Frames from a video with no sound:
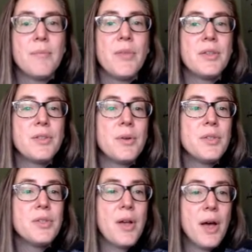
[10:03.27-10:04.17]
it's going
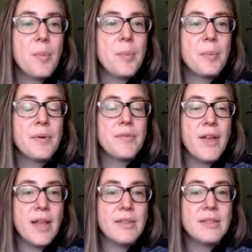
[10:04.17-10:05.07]
to help
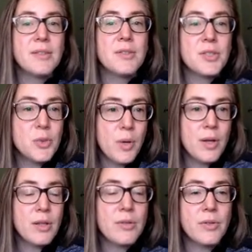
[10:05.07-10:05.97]
prevent the
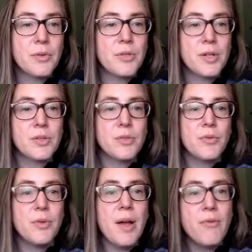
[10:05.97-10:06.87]
soil erosion. So if
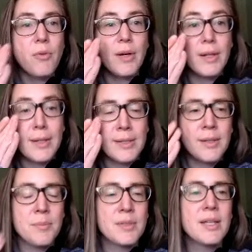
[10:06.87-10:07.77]
you have
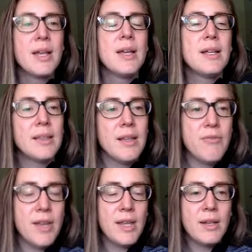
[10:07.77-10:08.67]
organisms
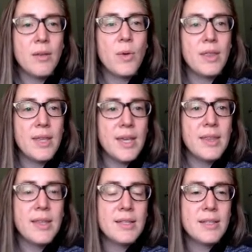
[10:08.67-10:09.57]
living
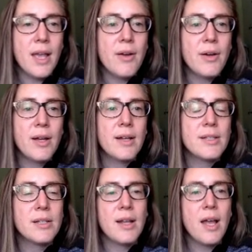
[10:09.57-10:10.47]
within this area, it's
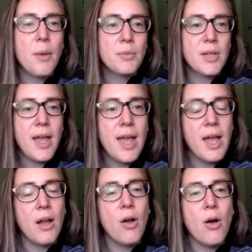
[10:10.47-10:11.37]
going to help to
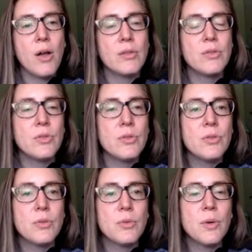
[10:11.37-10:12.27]
hang on
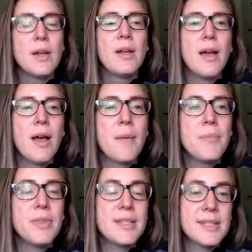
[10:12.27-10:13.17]
to
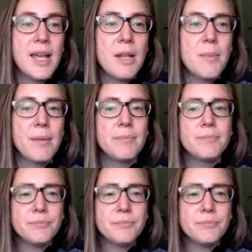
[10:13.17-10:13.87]
the sediment.